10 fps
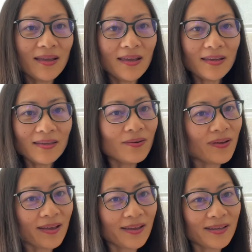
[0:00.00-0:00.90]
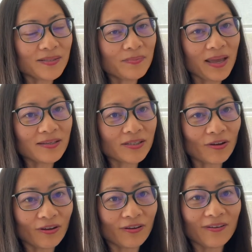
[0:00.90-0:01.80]
Yoga is
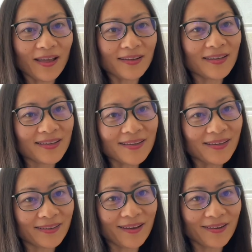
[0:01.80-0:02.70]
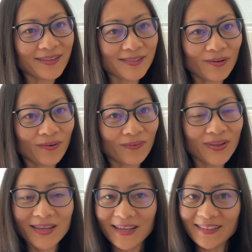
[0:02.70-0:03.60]
magical and healing on its own.
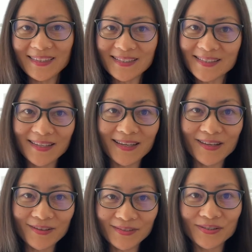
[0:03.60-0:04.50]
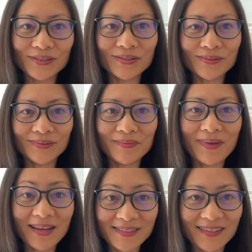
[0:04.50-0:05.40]
It doesn't need you to do the
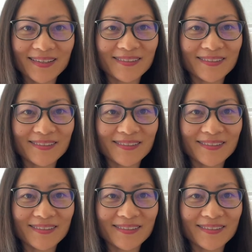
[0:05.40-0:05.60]
magic.